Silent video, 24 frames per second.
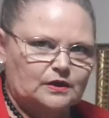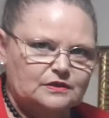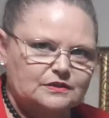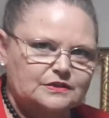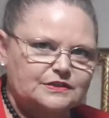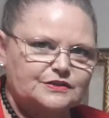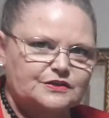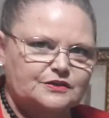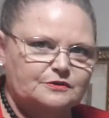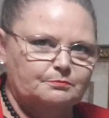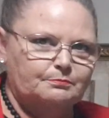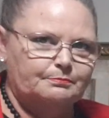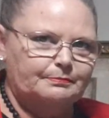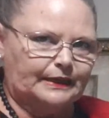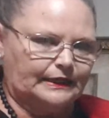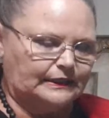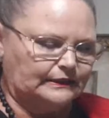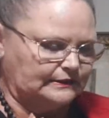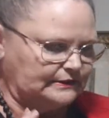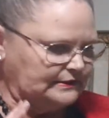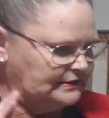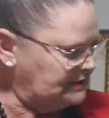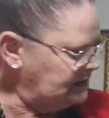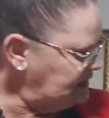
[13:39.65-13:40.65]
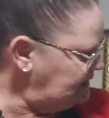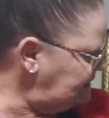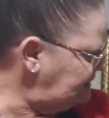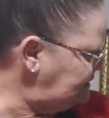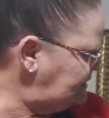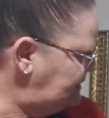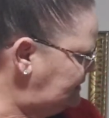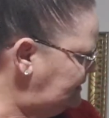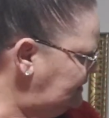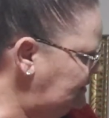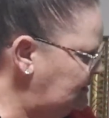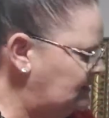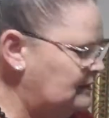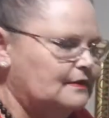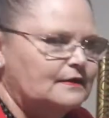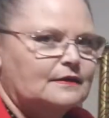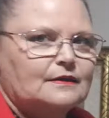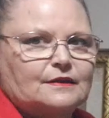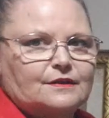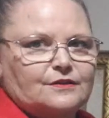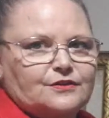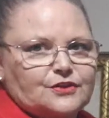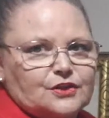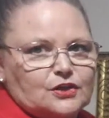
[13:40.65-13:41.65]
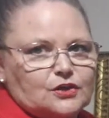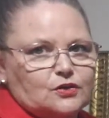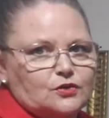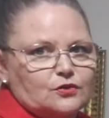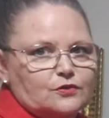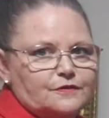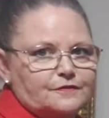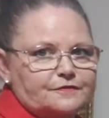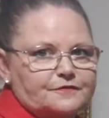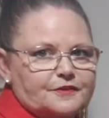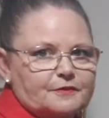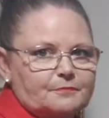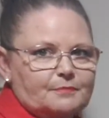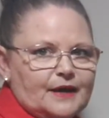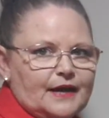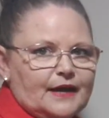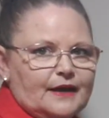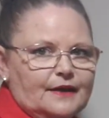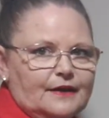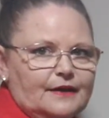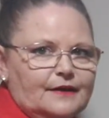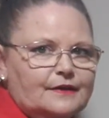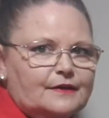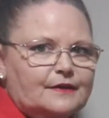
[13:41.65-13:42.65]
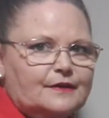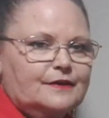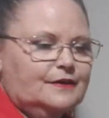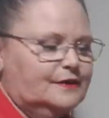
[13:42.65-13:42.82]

It sort of balances the look of the bag.